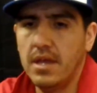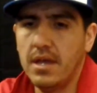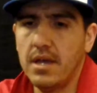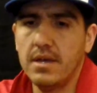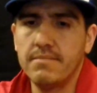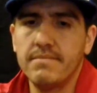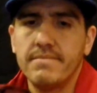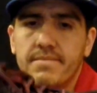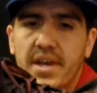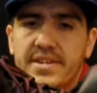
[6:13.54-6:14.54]
I
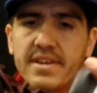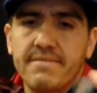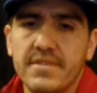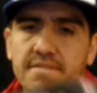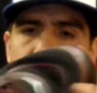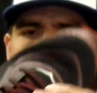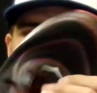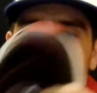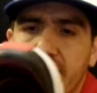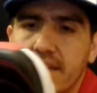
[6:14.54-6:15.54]
definitely feel
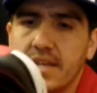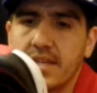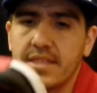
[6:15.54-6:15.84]
like